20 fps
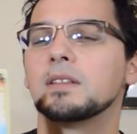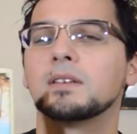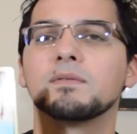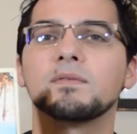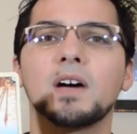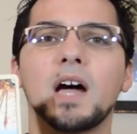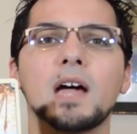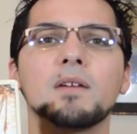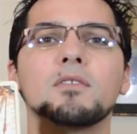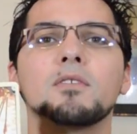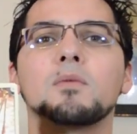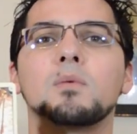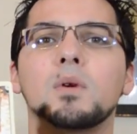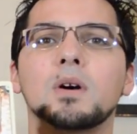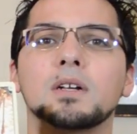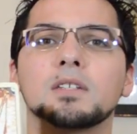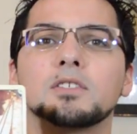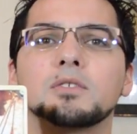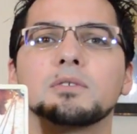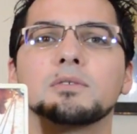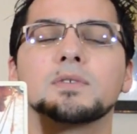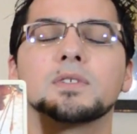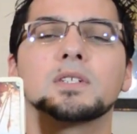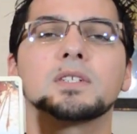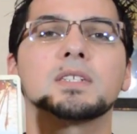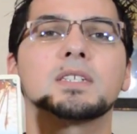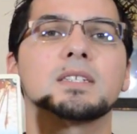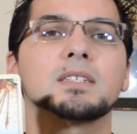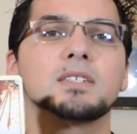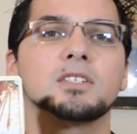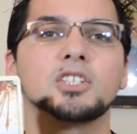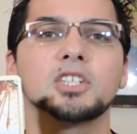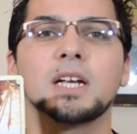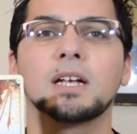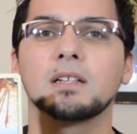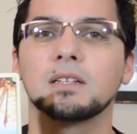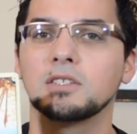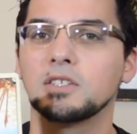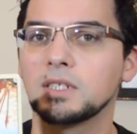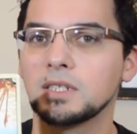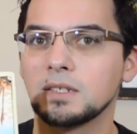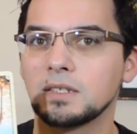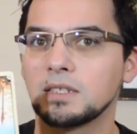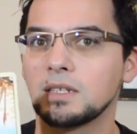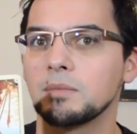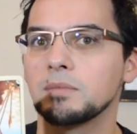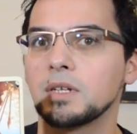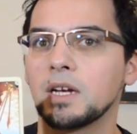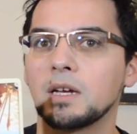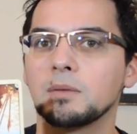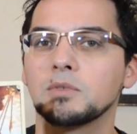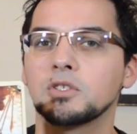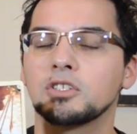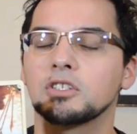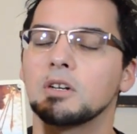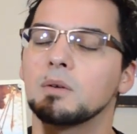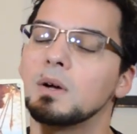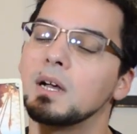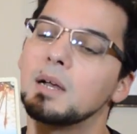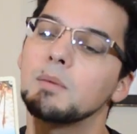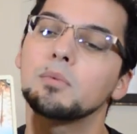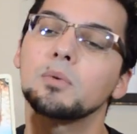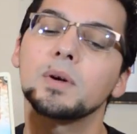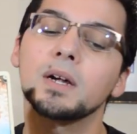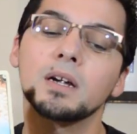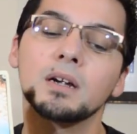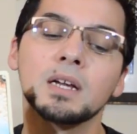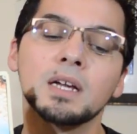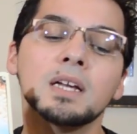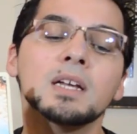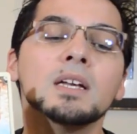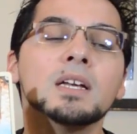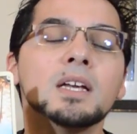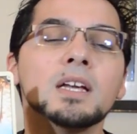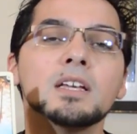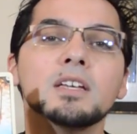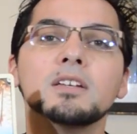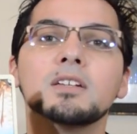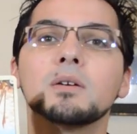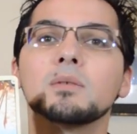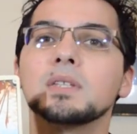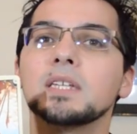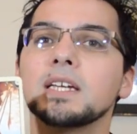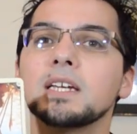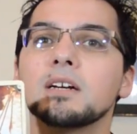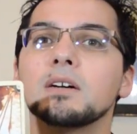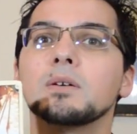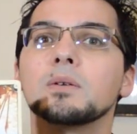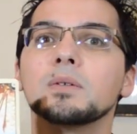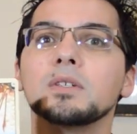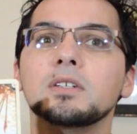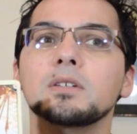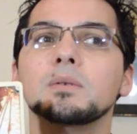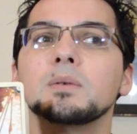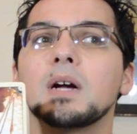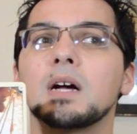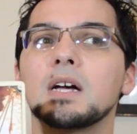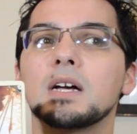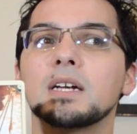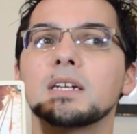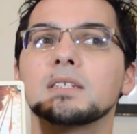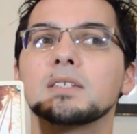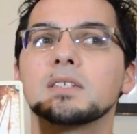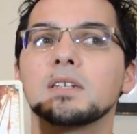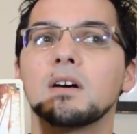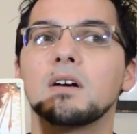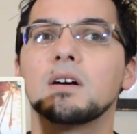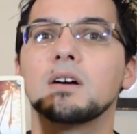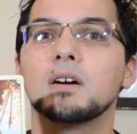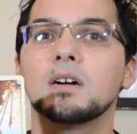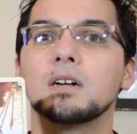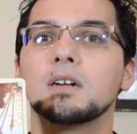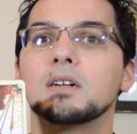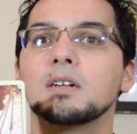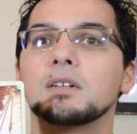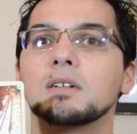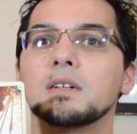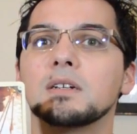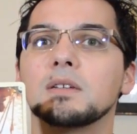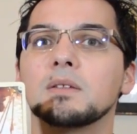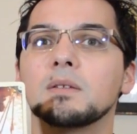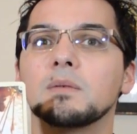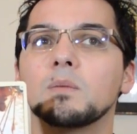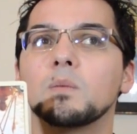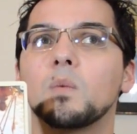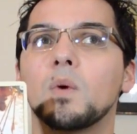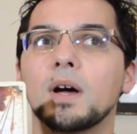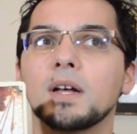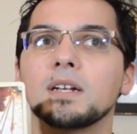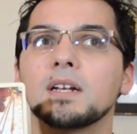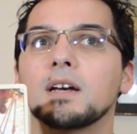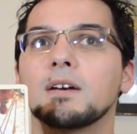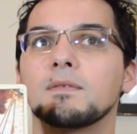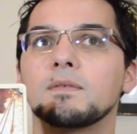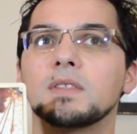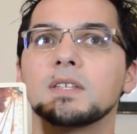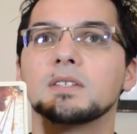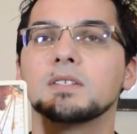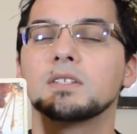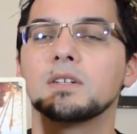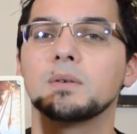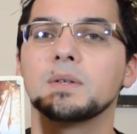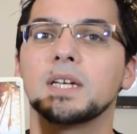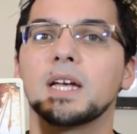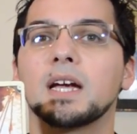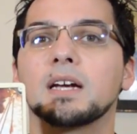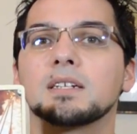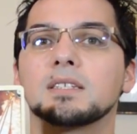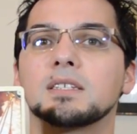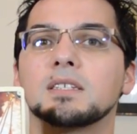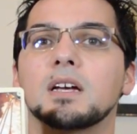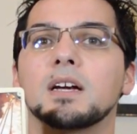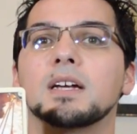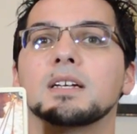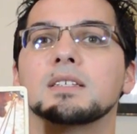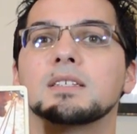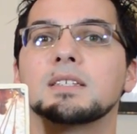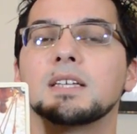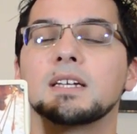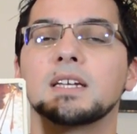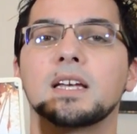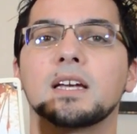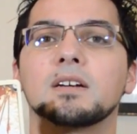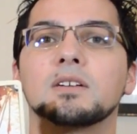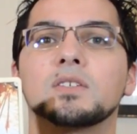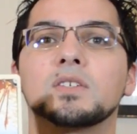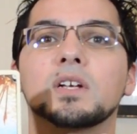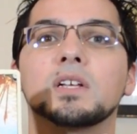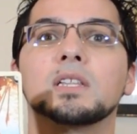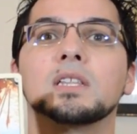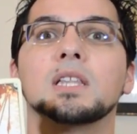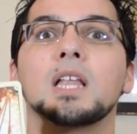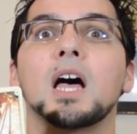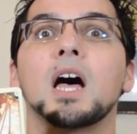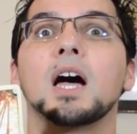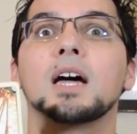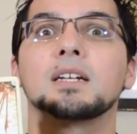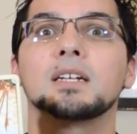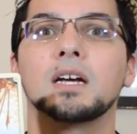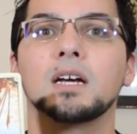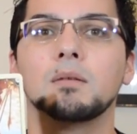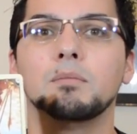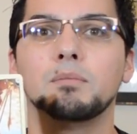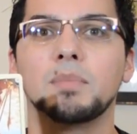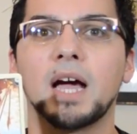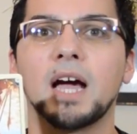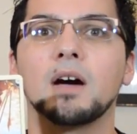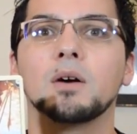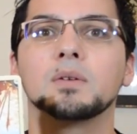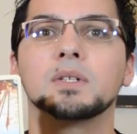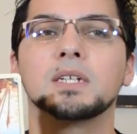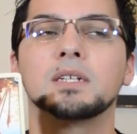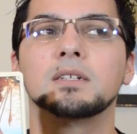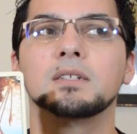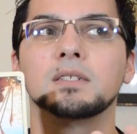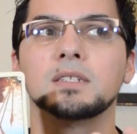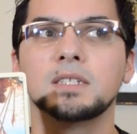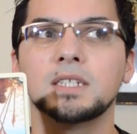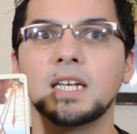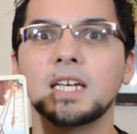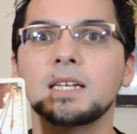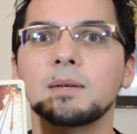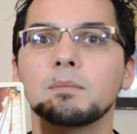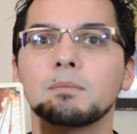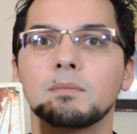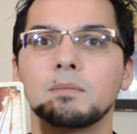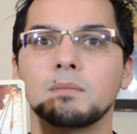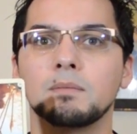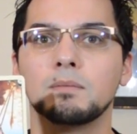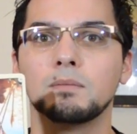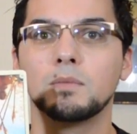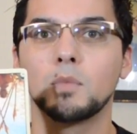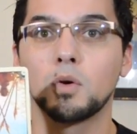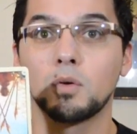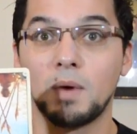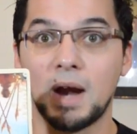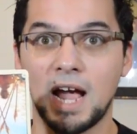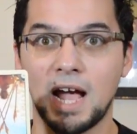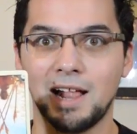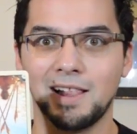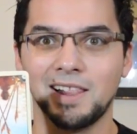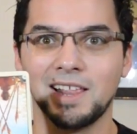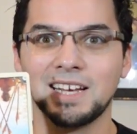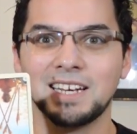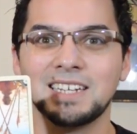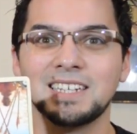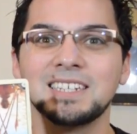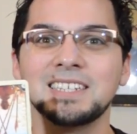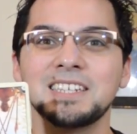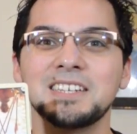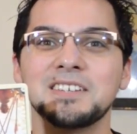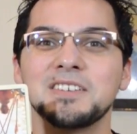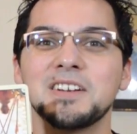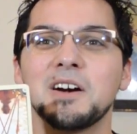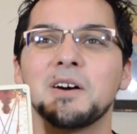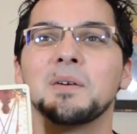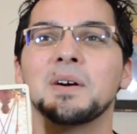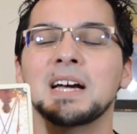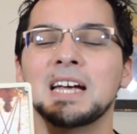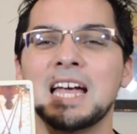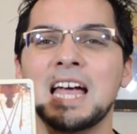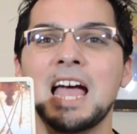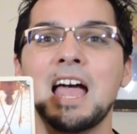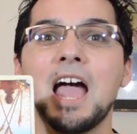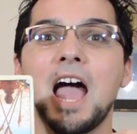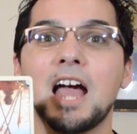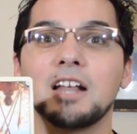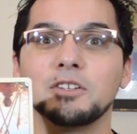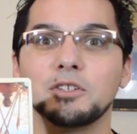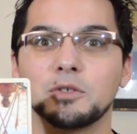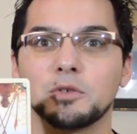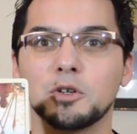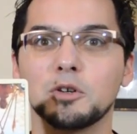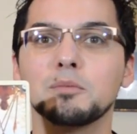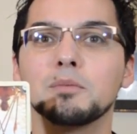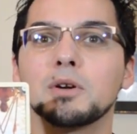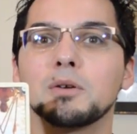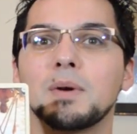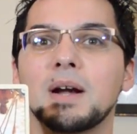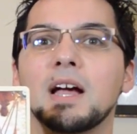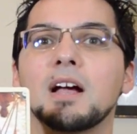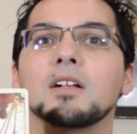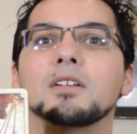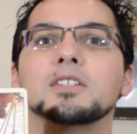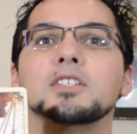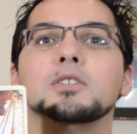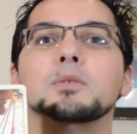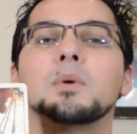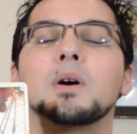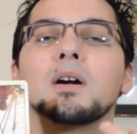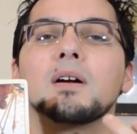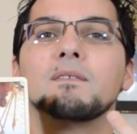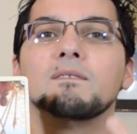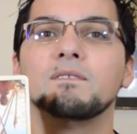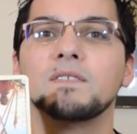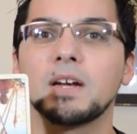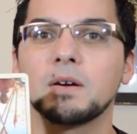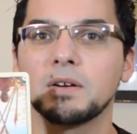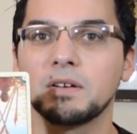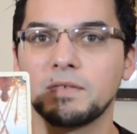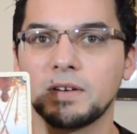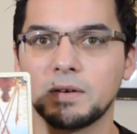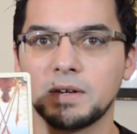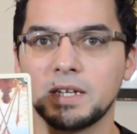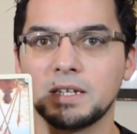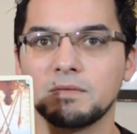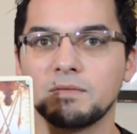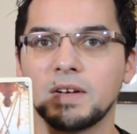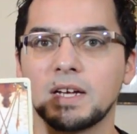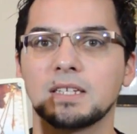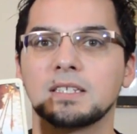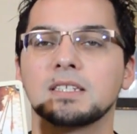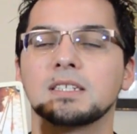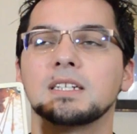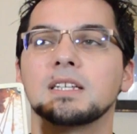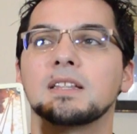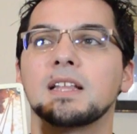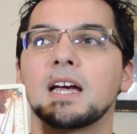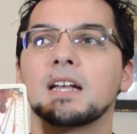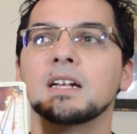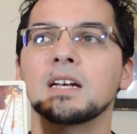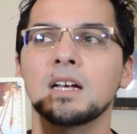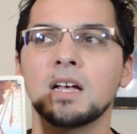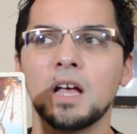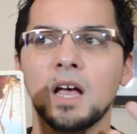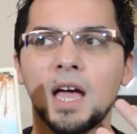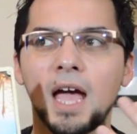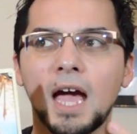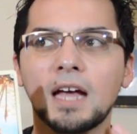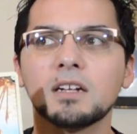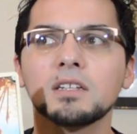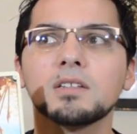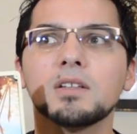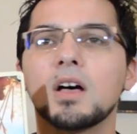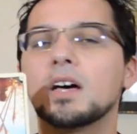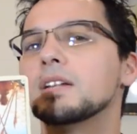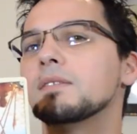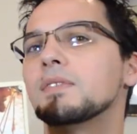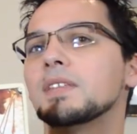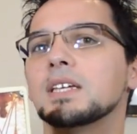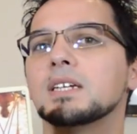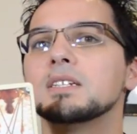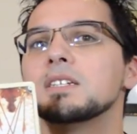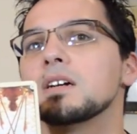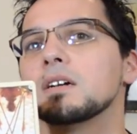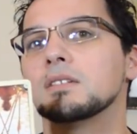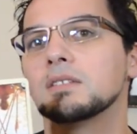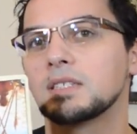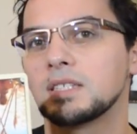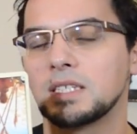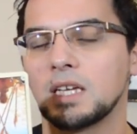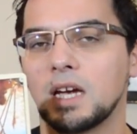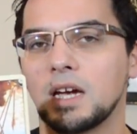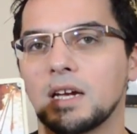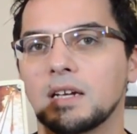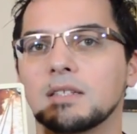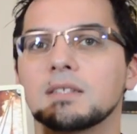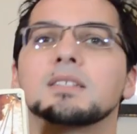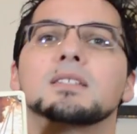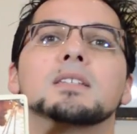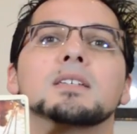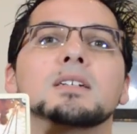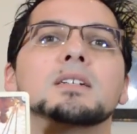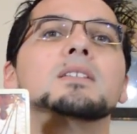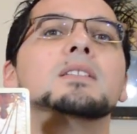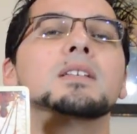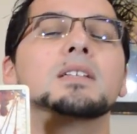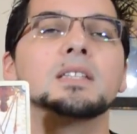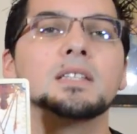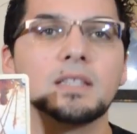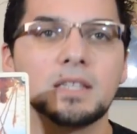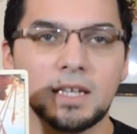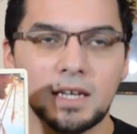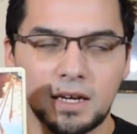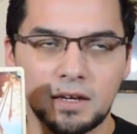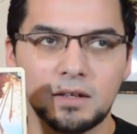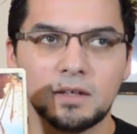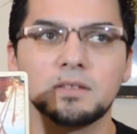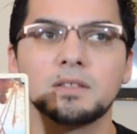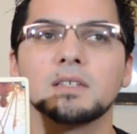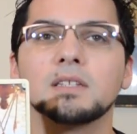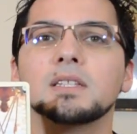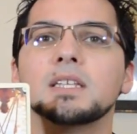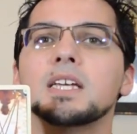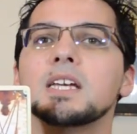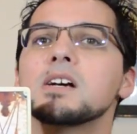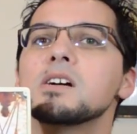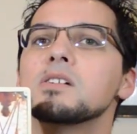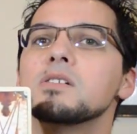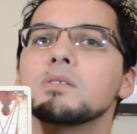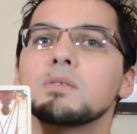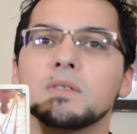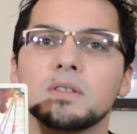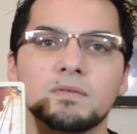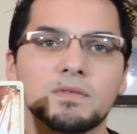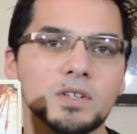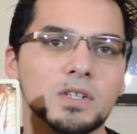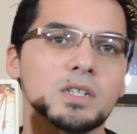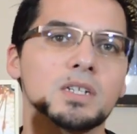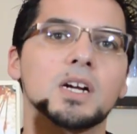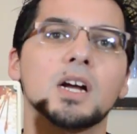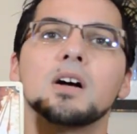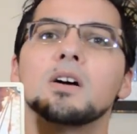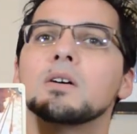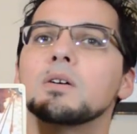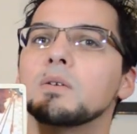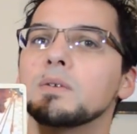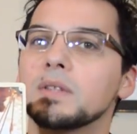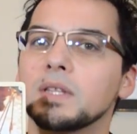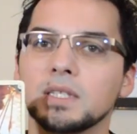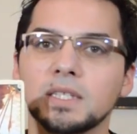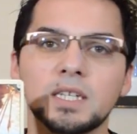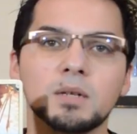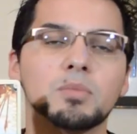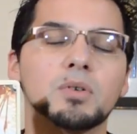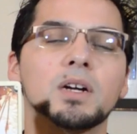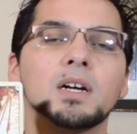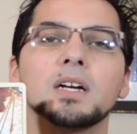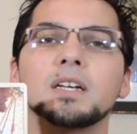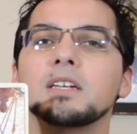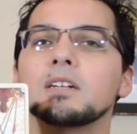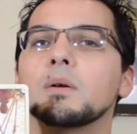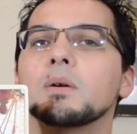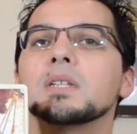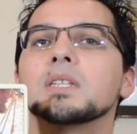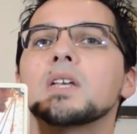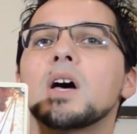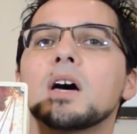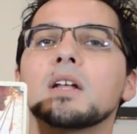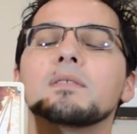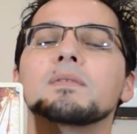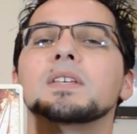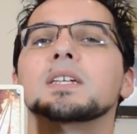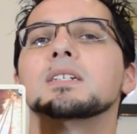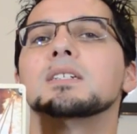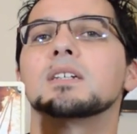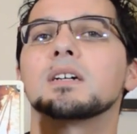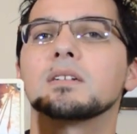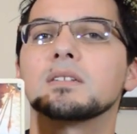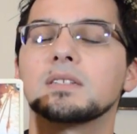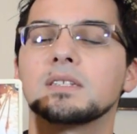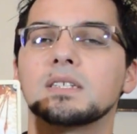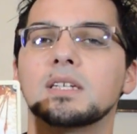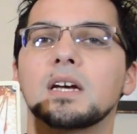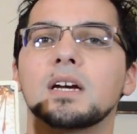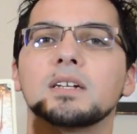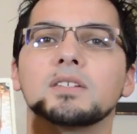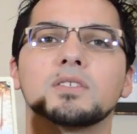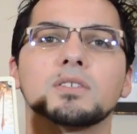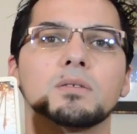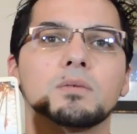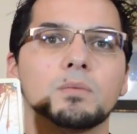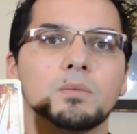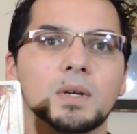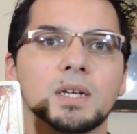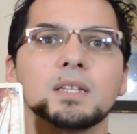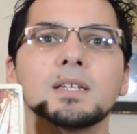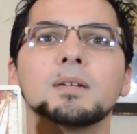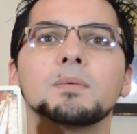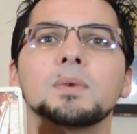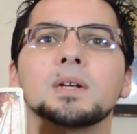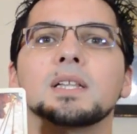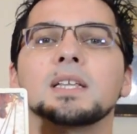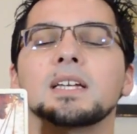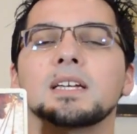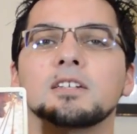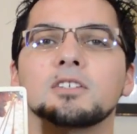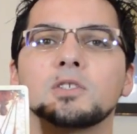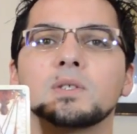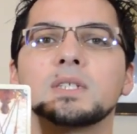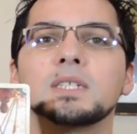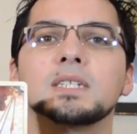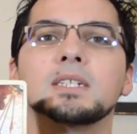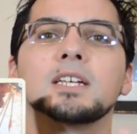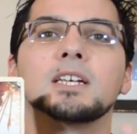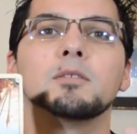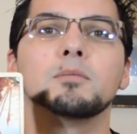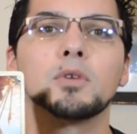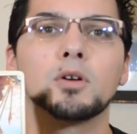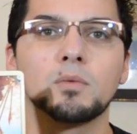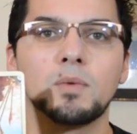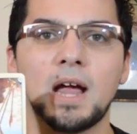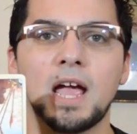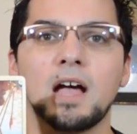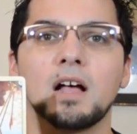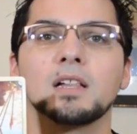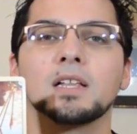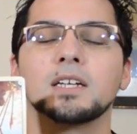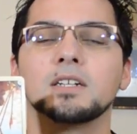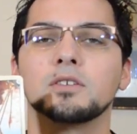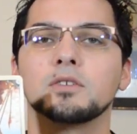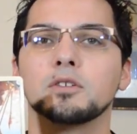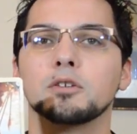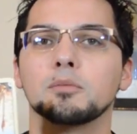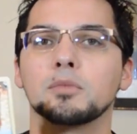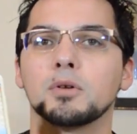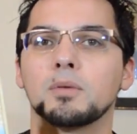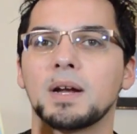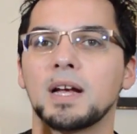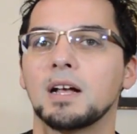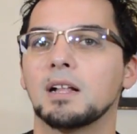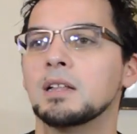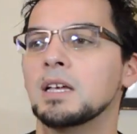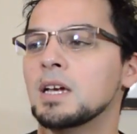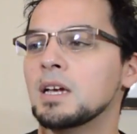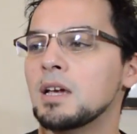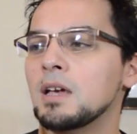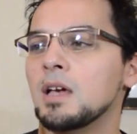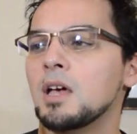The Five of Wands reversed as a challenge can sometimes show up where, you know, Leo, you guys are one of the zodiac signs that cares a lot about team morale, you know, and group morale. You are very, very invested in that. And a lot of the adult signs, the Leo, the Virgo, the Libra, you know, a lot of the adult signs are really, really interested in morale and group morale.